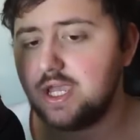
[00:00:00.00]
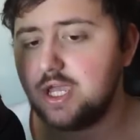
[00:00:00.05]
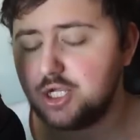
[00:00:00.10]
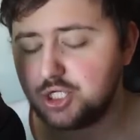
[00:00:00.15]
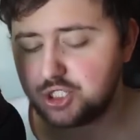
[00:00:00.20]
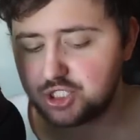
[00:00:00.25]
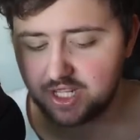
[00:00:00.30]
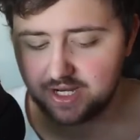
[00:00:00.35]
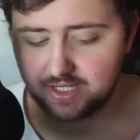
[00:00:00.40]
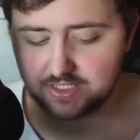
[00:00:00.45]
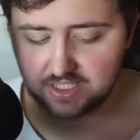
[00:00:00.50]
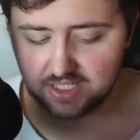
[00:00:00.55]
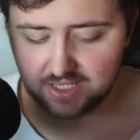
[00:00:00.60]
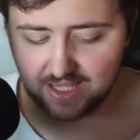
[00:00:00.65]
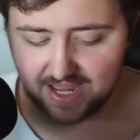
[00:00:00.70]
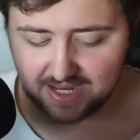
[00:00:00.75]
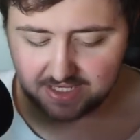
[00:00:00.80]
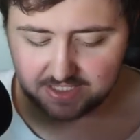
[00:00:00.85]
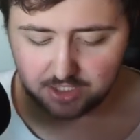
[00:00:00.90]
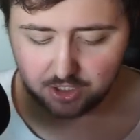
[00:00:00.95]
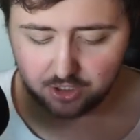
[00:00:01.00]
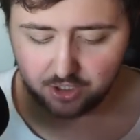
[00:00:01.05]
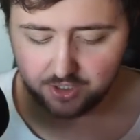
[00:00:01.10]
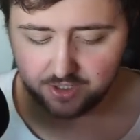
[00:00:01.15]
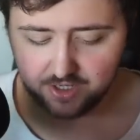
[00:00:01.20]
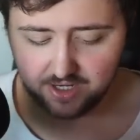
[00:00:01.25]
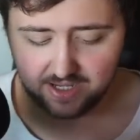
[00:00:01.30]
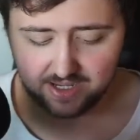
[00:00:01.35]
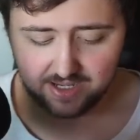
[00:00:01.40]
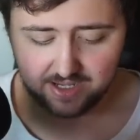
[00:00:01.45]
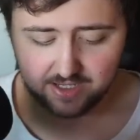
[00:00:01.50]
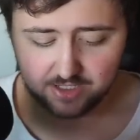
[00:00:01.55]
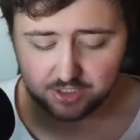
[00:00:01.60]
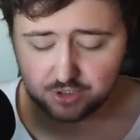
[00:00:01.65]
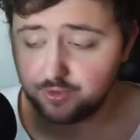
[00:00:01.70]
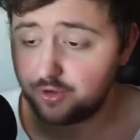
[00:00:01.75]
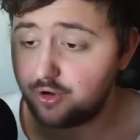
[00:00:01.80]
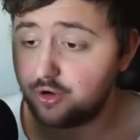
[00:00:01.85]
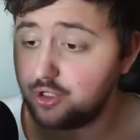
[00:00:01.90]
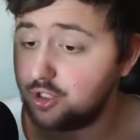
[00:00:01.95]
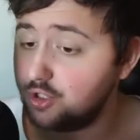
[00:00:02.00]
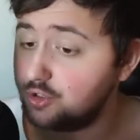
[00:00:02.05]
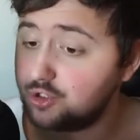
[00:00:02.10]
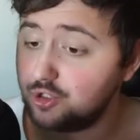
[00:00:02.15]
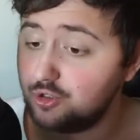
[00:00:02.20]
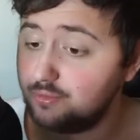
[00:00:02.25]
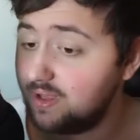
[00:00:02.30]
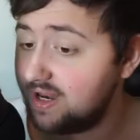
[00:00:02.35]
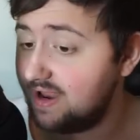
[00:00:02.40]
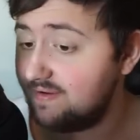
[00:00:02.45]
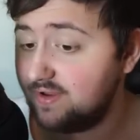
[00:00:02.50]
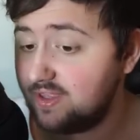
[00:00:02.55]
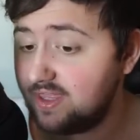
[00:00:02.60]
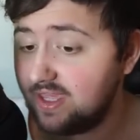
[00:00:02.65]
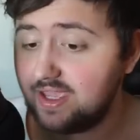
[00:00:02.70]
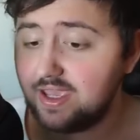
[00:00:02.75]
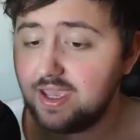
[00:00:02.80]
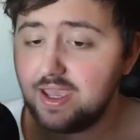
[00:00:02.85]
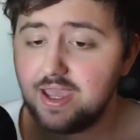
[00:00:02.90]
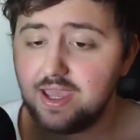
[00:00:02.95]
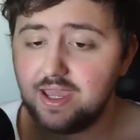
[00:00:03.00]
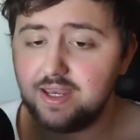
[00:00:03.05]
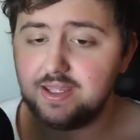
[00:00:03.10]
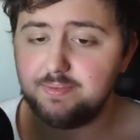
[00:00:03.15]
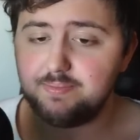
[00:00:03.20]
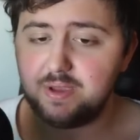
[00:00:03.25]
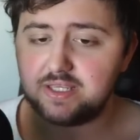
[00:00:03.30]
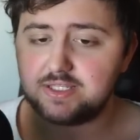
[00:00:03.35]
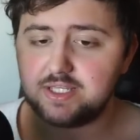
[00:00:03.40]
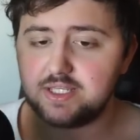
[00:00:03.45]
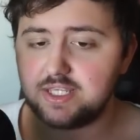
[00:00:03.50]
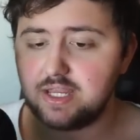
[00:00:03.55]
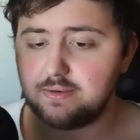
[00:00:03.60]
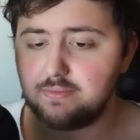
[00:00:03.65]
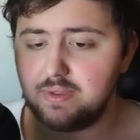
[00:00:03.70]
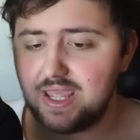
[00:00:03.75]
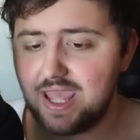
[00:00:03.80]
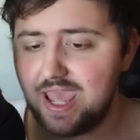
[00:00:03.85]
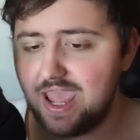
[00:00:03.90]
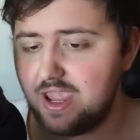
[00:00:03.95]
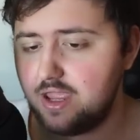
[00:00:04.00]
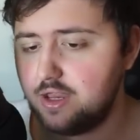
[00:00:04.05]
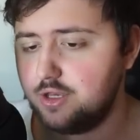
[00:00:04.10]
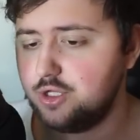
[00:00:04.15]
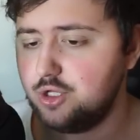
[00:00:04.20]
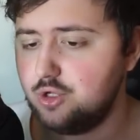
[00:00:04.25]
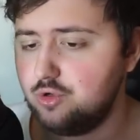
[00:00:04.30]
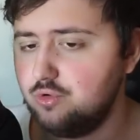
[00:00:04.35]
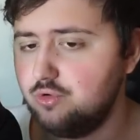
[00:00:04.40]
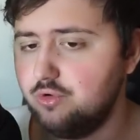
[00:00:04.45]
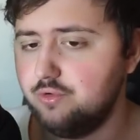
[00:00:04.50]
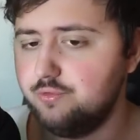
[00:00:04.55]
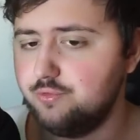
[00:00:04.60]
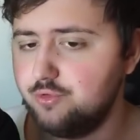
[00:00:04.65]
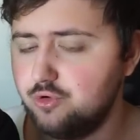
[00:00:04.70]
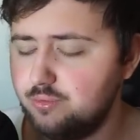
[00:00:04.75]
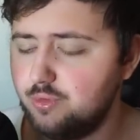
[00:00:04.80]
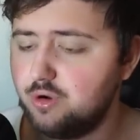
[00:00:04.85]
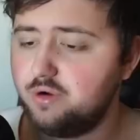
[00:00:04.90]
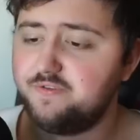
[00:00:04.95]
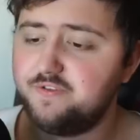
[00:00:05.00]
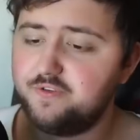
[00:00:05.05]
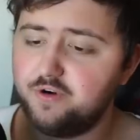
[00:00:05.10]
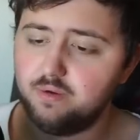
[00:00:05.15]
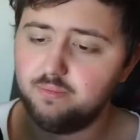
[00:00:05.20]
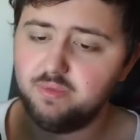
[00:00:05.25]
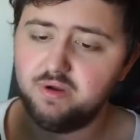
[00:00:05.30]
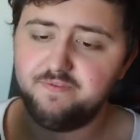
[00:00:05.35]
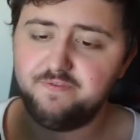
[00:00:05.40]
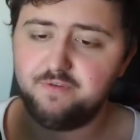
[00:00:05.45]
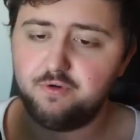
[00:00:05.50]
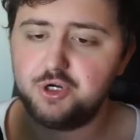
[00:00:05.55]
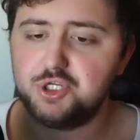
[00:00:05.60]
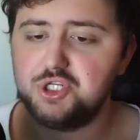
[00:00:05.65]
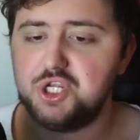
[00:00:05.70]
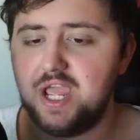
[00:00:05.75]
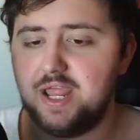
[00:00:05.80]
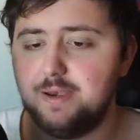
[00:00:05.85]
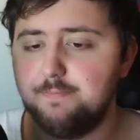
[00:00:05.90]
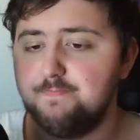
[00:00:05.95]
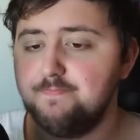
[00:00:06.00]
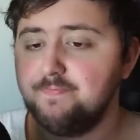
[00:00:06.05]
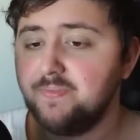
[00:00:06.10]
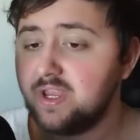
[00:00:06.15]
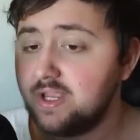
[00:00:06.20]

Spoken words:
Shout out to Light on Twitter, YouTube, and everything. And he basically sent me a new rumor from 4chan.